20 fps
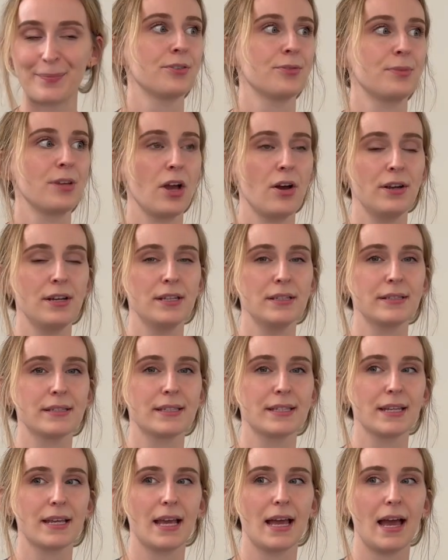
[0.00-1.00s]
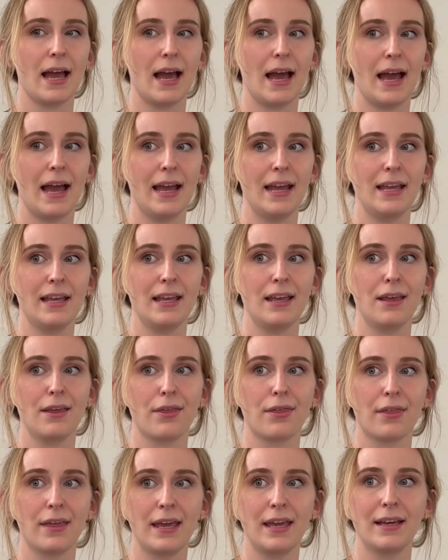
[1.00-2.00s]
To be honest, I
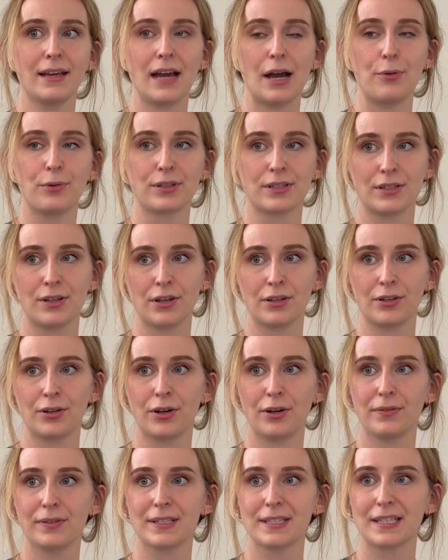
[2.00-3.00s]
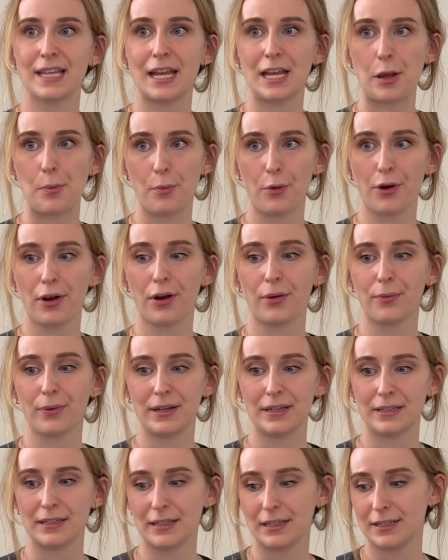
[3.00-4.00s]
think I was not nervous anymore when
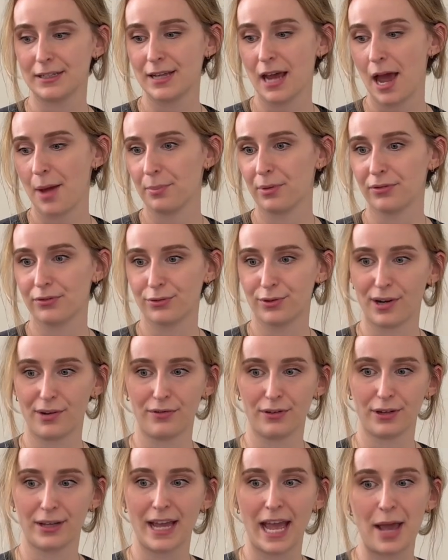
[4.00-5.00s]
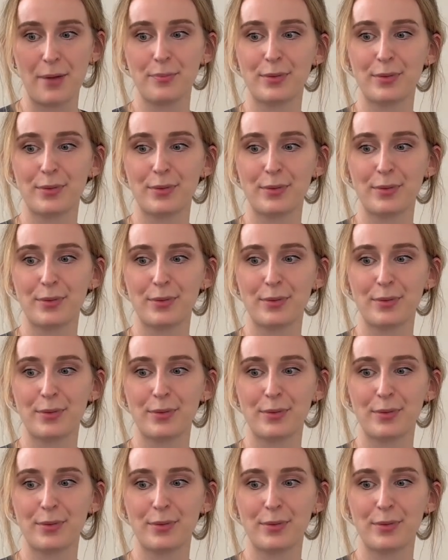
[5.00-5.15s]
the time of travel came,